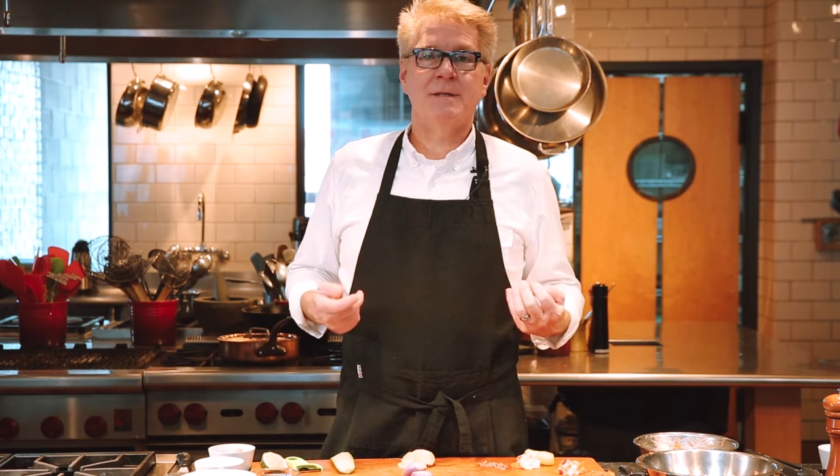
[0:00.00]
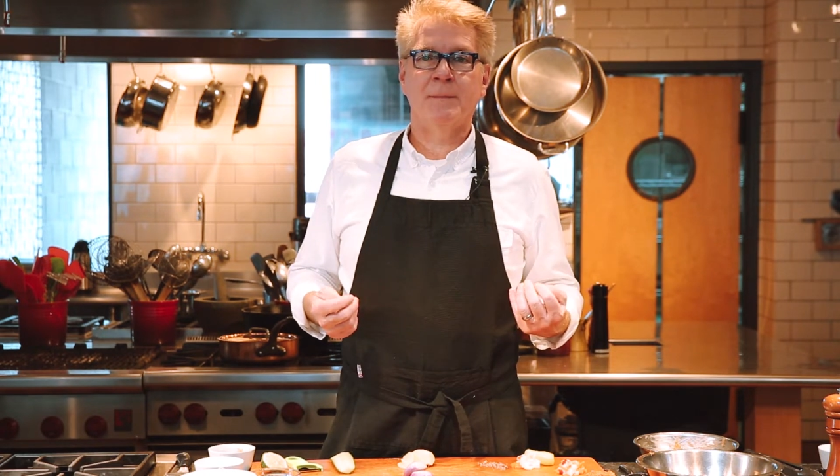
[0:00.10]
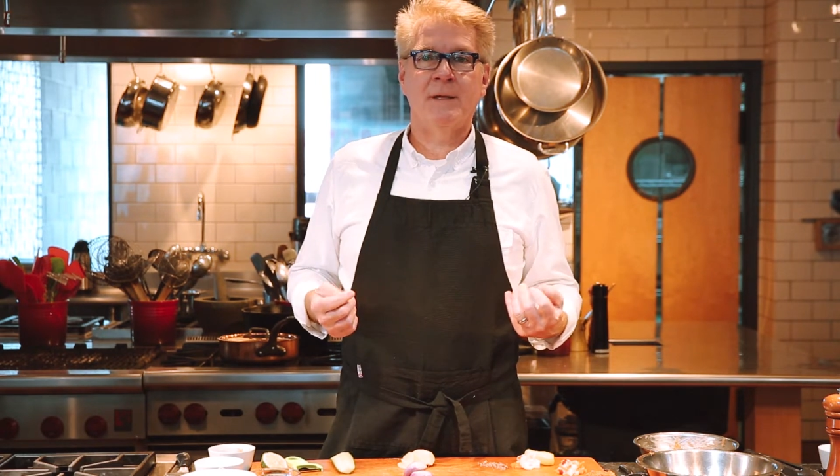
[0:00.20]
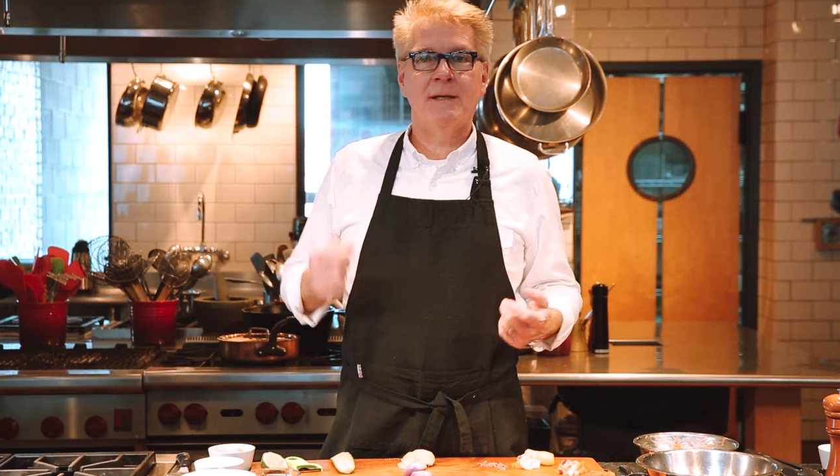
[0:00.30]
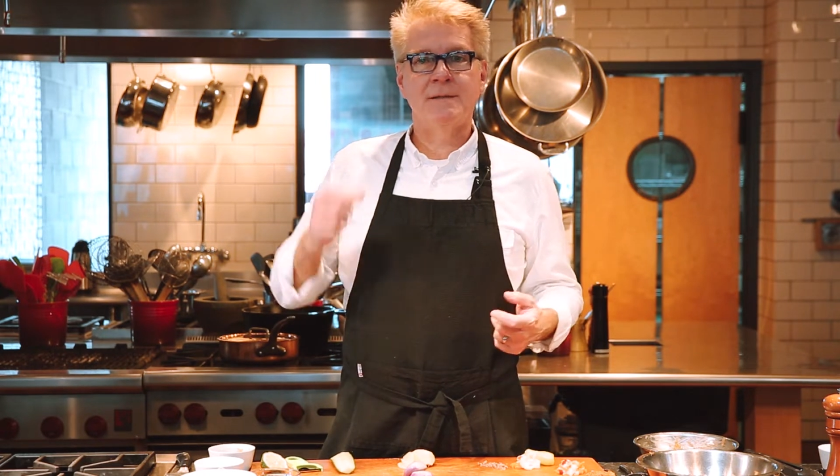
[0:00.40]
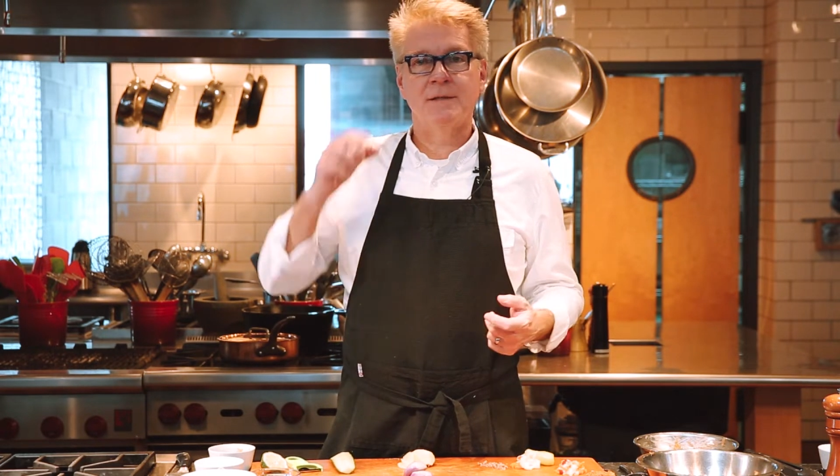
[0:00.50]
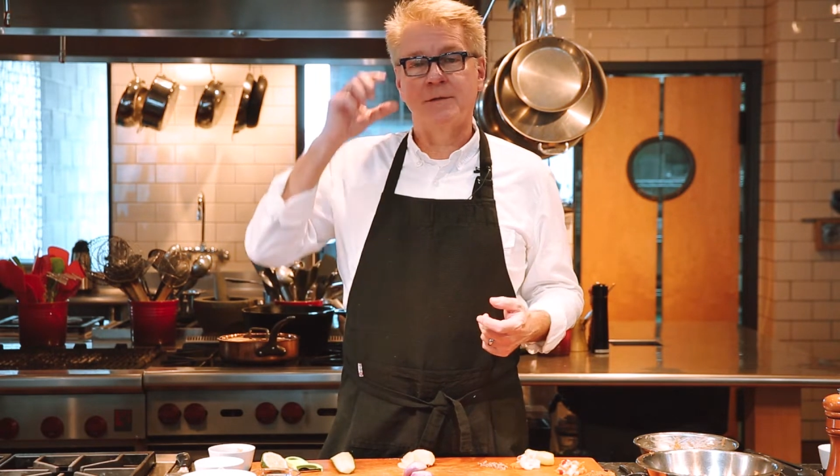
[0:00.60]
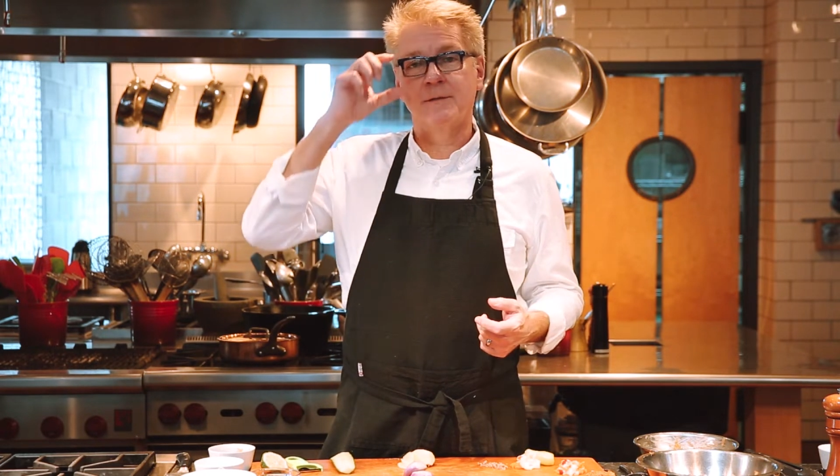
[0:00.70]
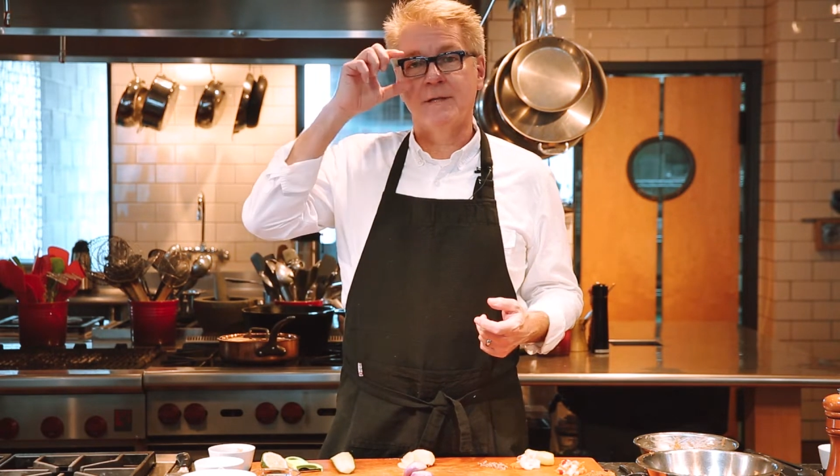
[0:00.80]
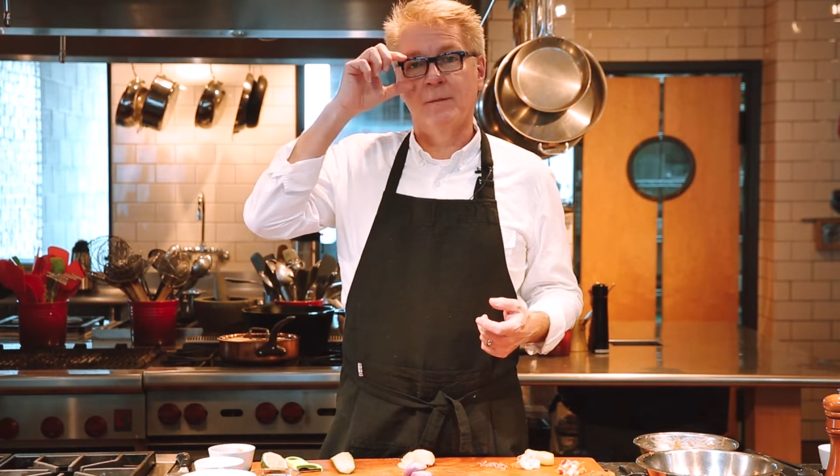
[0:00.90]
something easy
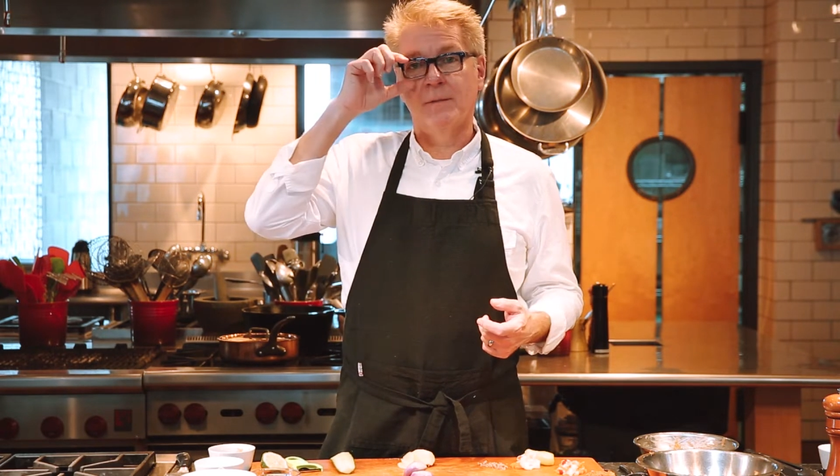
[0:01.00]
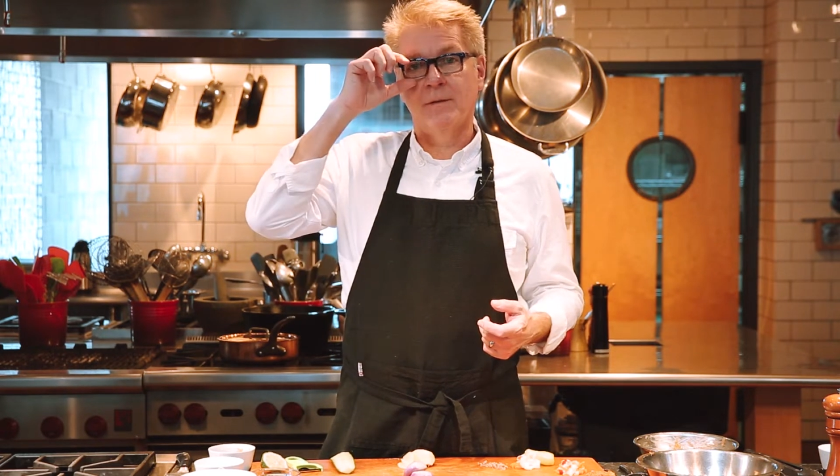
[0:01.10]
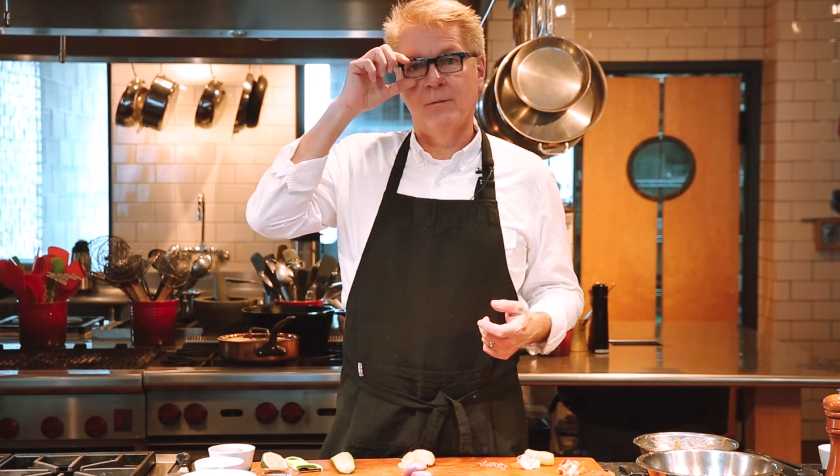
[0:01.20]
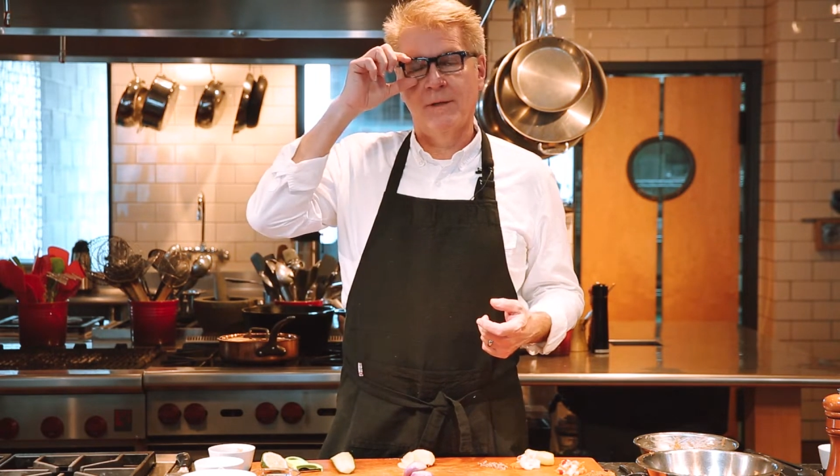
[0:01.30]
to assemble